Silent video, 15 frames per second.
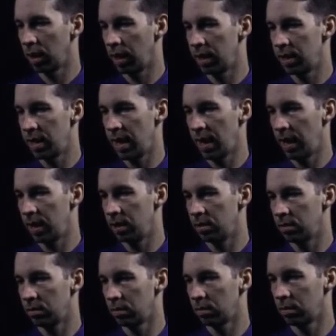And
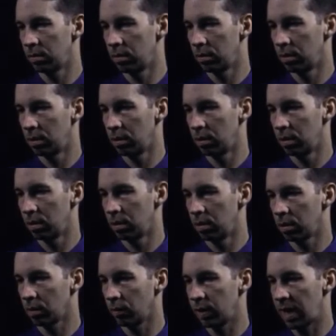then
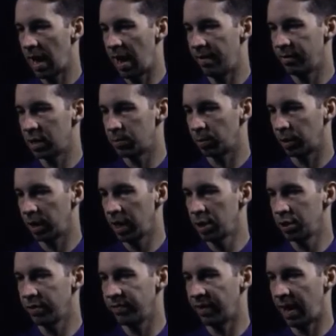we have these
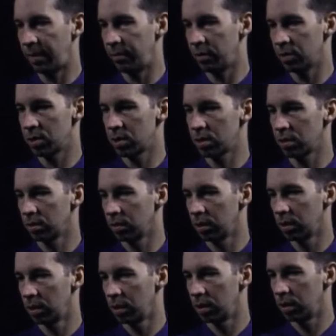Purkinje fibers,
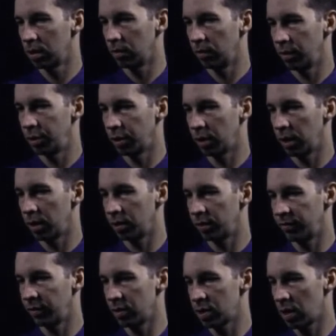which are going to
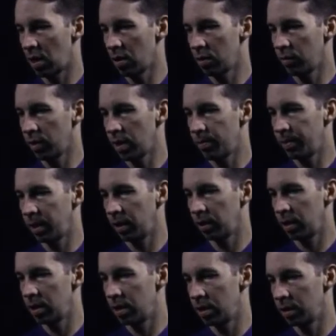traverse all the way up
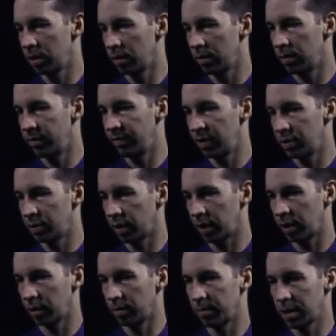here into the
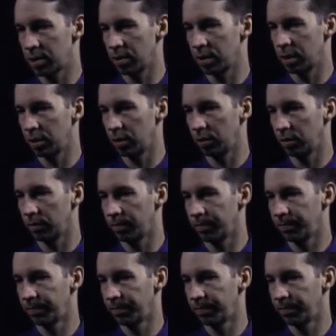ventricular muscle tissue.